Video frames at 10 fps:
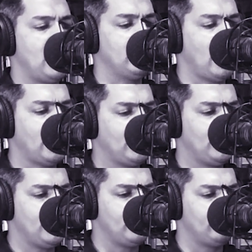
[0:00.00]
I like
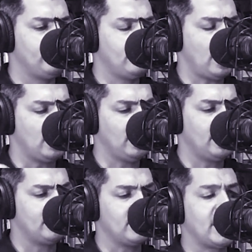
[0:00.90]
the
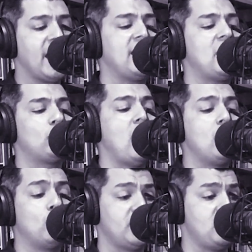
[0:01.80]
can I
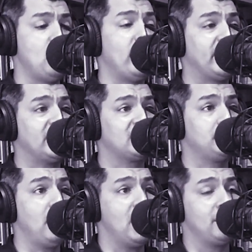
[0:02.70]
rhyme? Well, you know I gets
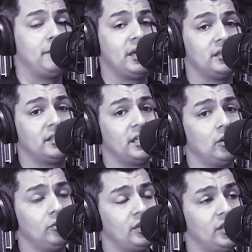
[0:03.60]
mine, because it
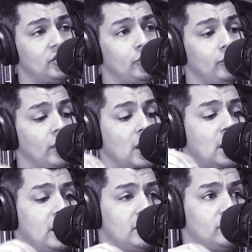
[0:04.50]
goes into
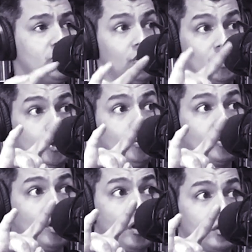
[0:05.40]
the two
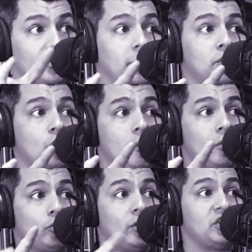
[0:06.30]
songs from A Tribe
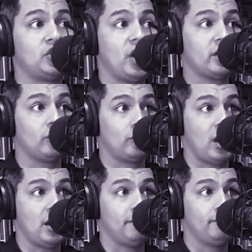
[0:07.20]
Called Quest, Check the
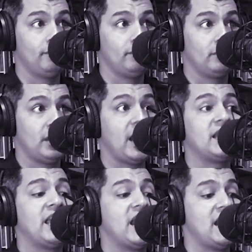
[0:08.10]
Rhyme
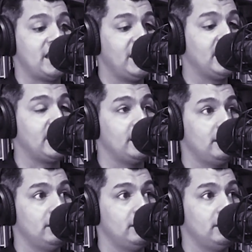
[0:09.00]
and Can I Kick It?